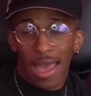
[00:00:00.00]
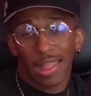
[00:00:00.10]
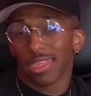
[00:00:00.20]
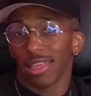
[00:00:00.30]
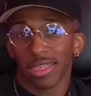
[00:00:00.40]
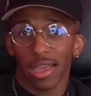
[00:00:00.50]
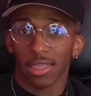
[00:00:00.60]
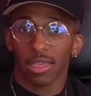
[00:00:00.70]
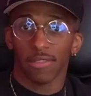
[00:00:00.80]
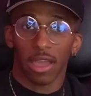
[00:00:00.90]
I had set
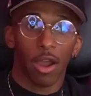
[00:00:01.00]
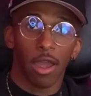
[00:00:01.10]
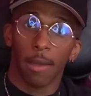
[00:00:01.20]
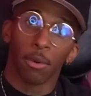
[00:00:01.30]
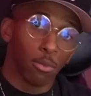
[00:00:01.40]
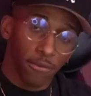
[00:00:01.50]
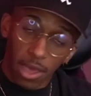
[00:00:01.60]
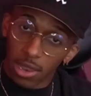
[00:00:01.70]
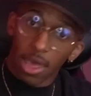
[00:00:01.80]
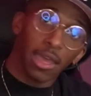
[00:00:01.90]
sights that, like, all right, I'm gonna move
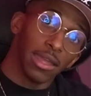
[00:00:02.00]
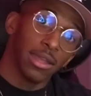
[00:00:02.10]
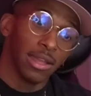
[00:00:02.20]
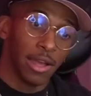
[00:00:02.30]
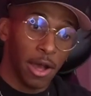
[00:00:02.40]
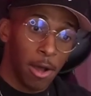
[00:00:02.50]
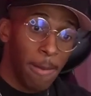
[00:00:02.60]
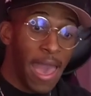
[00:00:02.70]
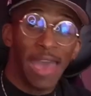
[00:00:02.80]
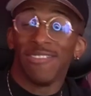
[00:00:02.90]
to LA.
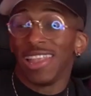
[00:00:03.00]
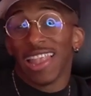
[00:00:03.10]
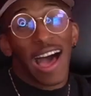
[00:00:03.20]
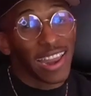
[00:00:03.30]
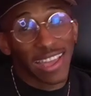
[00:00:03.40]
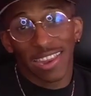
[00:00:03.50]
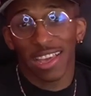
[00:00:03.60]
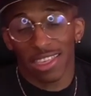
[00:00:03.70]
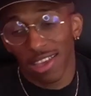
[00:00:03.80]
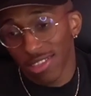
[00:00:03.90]
I have a lot of
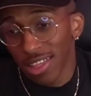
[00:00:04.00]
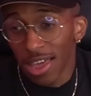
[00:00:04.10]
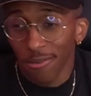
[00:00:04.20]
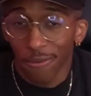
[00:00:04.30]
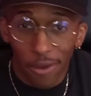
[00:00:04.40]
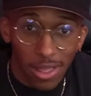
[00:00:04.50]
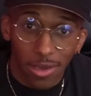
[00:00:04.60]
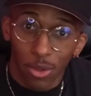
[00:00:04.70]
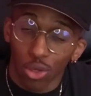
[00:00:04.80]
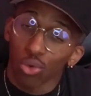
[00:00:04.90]
connections out there, a lot of friends
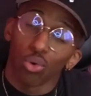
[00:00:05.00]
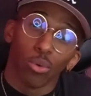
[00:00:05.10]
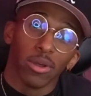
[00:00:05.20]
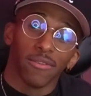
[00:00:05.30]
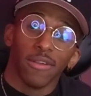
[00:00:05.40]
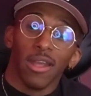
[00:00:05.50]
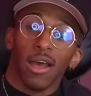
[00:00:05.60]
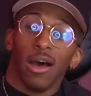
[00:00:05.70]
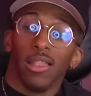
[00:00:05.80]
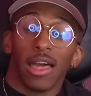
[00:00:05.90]
I went to school with,
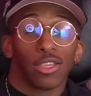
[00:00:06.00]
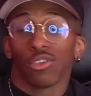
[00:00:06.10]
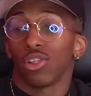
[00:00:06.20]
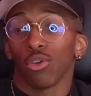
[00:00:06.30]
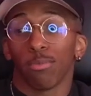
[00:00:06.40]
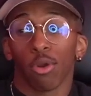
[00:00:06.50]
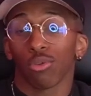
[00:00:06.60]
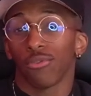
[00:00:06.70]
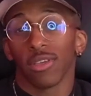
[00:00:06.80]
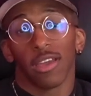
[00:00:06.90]
a lot of just close
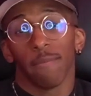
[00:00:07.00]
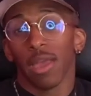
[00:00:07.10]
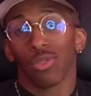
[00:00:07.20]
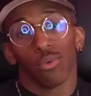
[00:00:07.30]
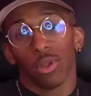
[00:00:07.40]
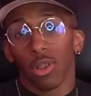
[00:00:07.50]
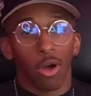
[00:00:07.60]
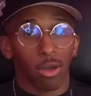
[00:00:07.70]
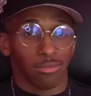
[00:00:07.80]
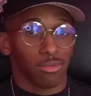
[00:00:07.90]
personal friends I've met through
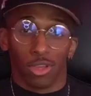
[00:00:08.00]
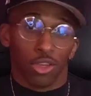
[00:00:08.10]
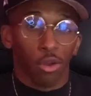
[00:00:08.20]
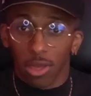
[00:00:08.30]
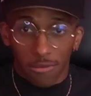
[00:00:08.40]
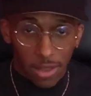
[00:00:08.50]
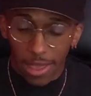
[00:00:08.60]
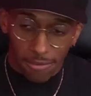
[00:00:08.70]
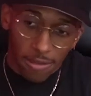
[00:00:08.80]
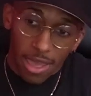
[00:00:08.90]
along the journey of
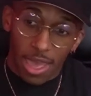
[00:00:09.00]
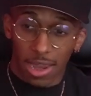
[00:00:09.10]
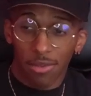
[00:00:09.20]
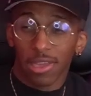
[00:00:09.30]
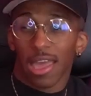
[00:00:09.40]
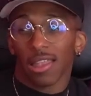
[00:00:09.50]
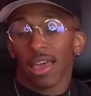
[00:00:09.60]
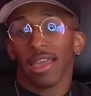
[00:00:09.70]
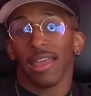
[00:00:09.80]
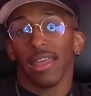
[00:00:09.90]
life. And I was like,
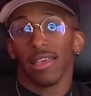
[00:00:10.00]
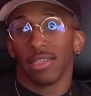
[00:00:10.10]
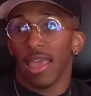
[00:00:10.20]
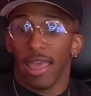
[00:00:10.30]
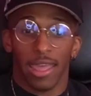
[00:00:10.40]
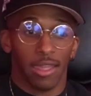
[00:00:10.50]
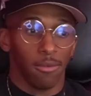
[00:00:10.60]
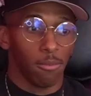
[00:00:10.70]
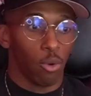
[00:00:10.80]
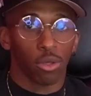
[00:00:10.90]
LA is a
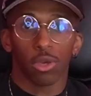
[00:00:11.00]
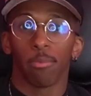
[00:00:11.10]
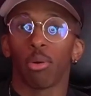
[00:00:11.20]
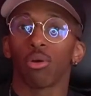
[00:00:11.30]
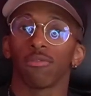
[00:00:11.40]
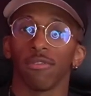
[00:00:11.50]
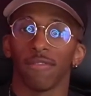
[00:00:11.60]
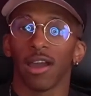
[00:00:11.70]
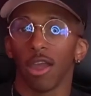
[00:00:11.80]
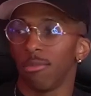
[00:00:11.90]
more supportive
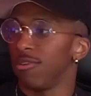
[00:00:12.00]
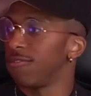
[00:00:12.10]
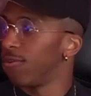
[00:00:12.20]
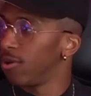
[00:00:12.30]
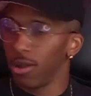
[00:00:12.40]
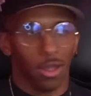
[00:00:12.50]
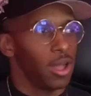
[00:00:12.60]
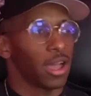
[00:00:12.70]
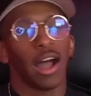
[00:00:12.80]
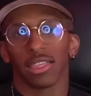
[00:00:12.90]
environment for
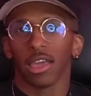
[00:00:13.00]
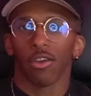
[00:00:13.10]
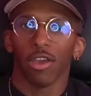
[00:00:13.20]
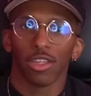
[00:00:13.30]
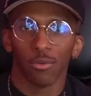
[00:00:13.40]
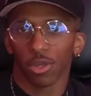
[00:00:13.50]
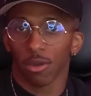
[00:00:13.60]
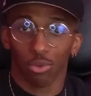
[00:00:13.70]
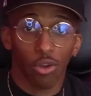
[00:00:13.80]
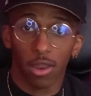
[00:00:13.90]
content creation, which
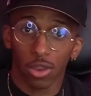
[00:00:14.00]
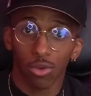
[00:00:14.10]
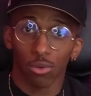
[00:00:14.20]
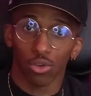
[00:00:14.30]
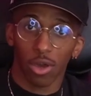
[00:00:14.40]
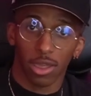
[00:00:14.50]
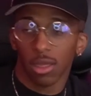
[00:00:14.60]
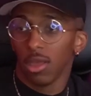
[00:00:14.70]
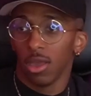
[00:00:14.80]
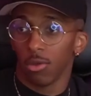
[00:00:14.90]
I'm trying to do and trying to, you
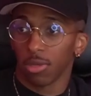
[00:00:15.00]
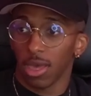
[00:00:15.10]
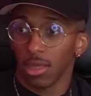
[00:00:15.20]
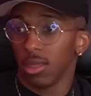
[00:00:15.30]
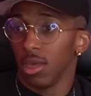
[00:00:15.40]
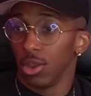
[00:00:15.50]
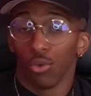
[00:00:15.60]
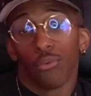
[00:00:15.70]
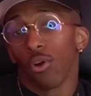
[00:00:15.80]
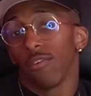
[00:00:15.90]
know what I'm saying,
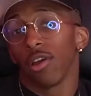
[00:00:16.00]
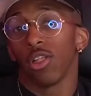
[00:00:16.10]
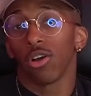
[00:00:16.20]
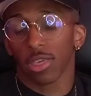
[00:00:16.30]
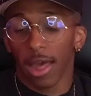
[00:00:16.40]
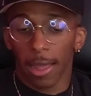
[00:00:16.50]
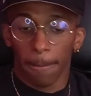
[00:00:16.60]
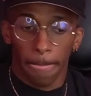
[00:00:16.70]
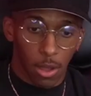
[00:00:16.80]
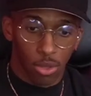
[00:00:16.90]
do for a very long
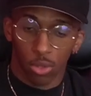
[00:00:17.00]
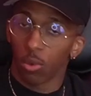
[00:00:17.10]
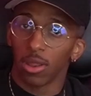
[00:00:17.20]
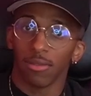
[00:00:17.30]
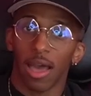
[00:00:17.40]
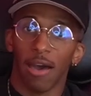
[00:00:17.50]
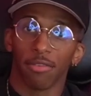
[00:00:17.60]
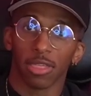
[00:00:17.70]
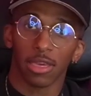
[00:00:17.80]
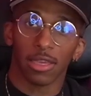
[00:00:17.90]
time. There was just one,
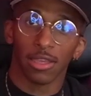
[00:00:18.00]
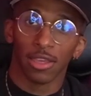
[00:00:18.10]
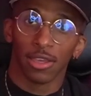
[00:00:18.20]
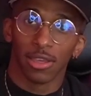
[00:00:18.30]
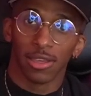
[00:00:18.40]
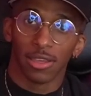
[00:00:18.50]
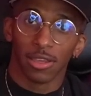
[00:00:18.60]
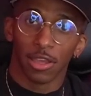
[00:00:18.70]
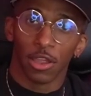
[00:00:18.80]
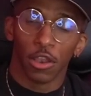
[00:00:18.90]
obviously,
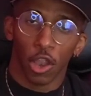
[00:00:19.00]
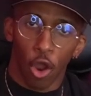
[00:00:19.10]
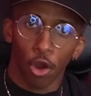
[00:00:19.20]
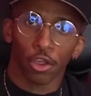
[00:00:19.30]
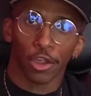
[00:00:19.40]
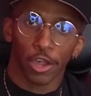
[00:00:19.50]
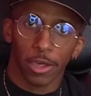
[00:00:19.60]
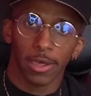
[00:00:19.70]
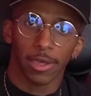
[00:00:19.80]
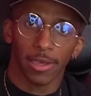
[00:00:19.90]

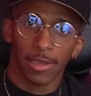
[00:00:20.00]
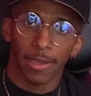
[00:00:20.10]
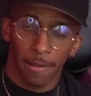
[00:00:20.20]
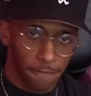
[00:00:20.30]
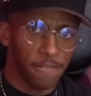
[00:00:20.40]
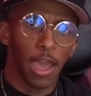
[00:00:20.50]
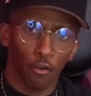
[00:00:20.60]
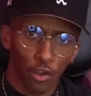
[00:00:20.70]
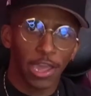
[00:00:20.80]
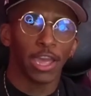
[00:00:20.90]
large,
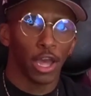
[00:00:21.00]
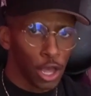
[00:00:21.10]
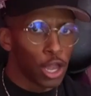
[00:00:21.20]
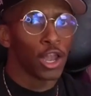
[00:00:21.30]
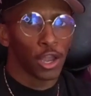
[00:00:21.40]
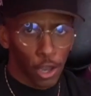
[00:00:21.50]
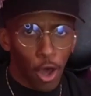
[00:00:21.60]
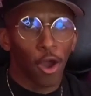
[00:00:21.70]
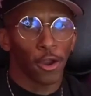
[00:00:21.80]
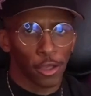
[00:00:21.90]
very
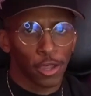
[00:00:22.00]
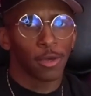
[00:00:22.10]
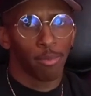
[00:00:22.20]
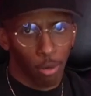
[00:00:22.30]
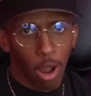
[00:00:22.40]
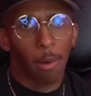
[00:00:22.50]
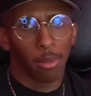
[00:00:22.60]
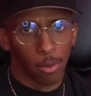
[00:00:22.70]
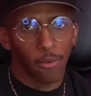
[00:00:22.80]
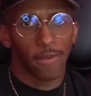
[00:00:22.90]
large
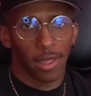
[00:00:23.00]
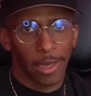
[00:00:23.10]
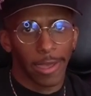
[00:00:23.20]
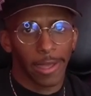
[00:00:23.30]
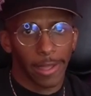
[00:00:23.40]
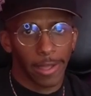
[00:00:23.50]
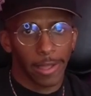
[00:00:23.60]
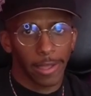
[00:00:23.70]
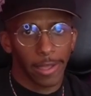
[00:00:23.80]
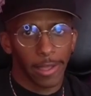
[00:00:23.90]
problem with LA.
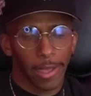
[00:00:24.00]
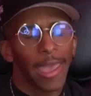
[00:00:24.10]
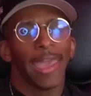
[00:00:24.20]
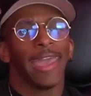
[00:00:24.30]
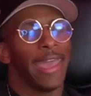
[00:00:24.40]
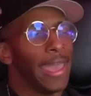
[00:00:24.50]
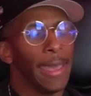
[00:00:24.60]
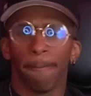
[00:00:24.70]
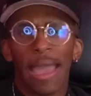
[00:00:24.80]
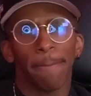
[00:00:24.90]

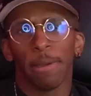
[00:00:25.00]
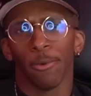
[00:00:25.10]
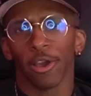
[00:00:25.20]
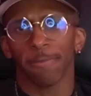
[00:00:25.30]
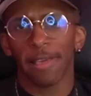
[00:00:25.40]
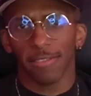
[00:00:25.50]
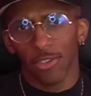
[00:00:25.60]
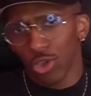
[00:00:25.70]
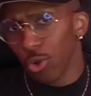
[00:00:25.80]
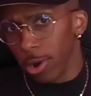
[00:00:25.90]
It might be more expensive
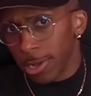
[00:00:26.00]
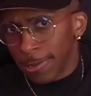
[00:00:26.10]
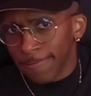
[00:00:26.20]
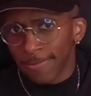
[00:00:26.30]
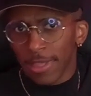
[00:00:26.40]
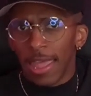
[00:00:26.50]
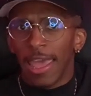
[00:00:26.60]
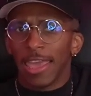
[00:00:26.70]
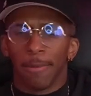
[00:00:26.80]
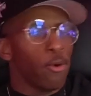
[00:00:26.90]
than New York.
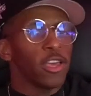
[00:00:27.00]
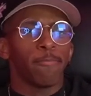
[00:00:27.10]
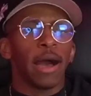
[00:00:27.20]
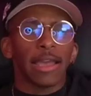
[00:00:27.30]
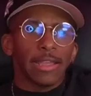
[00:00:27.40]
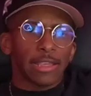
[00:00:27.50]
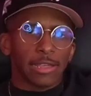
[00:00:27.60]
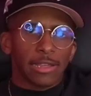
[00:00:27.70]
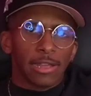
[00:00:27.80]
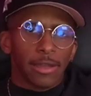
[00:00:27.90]
And your boy's pockets,